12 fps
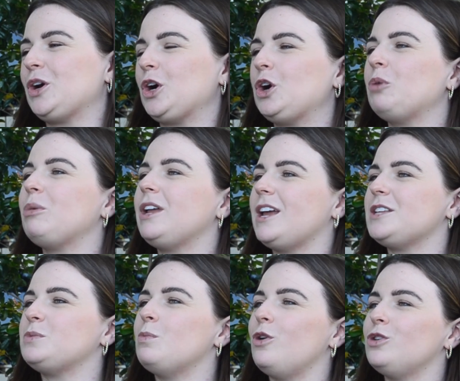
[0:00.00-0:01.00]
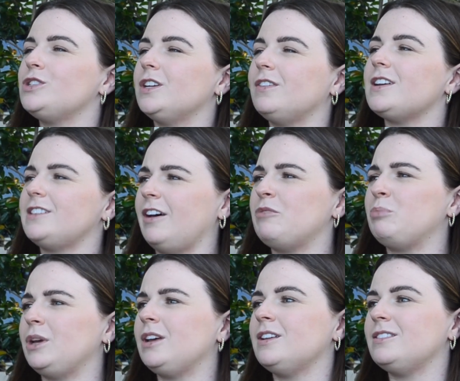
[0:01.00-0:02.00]
urban as most of us have
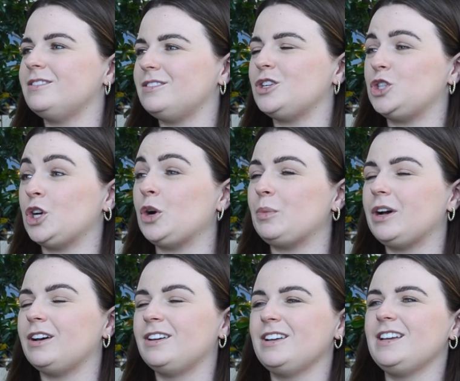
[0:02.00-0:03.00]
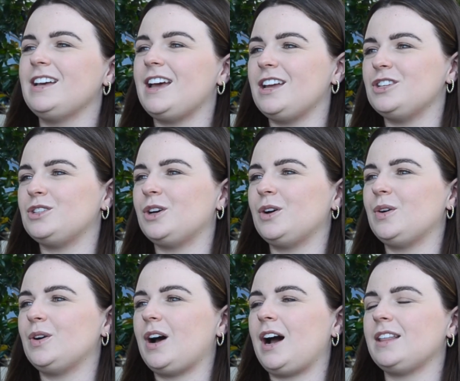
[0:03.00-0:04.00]
been to Choma. And
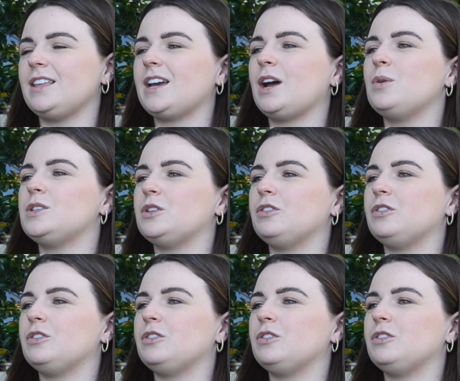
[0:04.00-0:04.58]
so I think I was